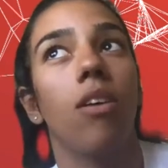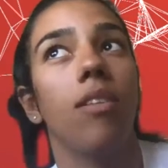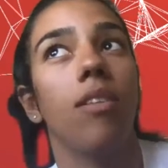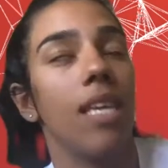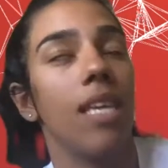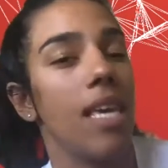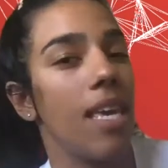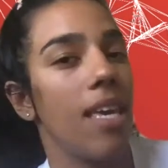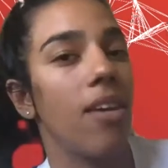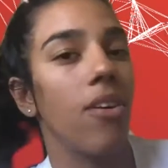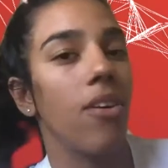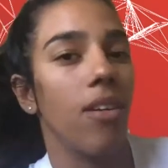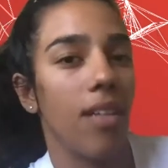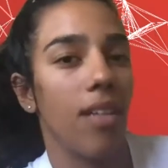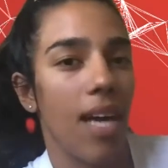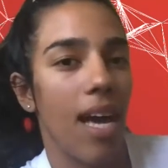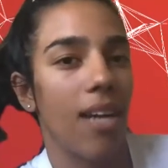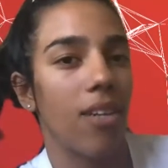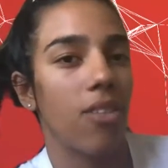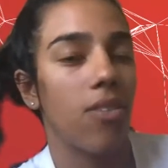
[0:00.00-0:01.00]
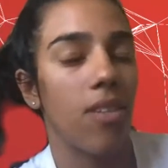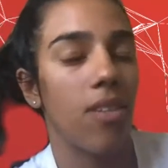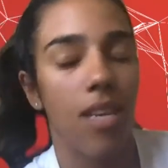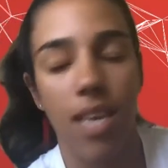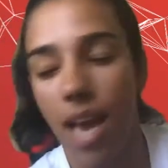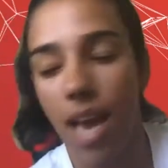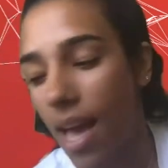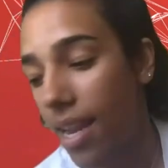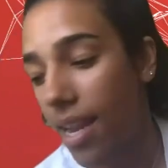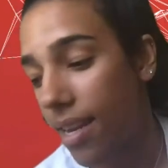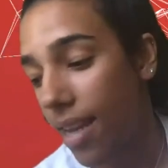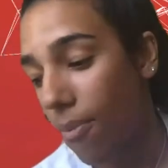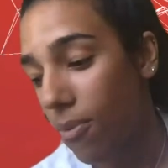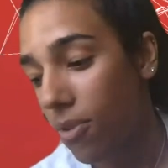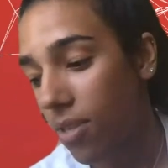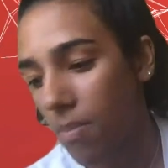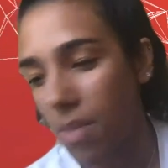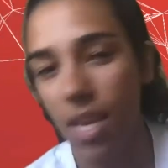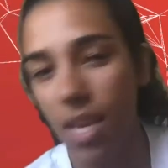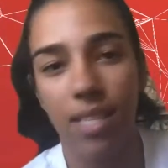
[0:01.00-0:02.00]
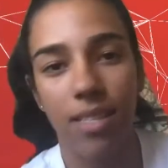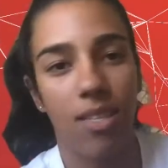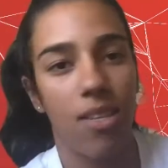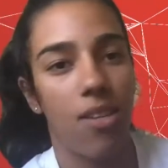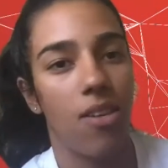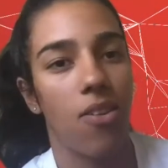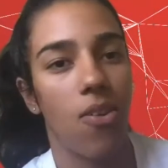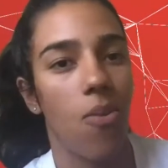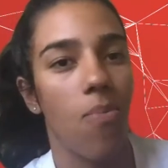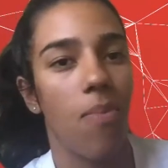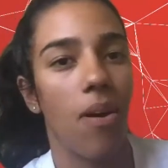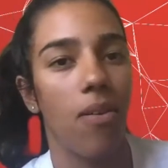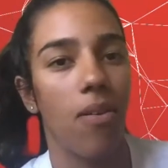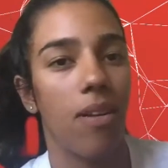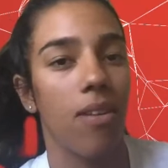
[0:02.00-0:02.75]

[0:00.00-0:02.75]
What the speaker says: Eagle, actually. Yeah, and that was something I didn't know about.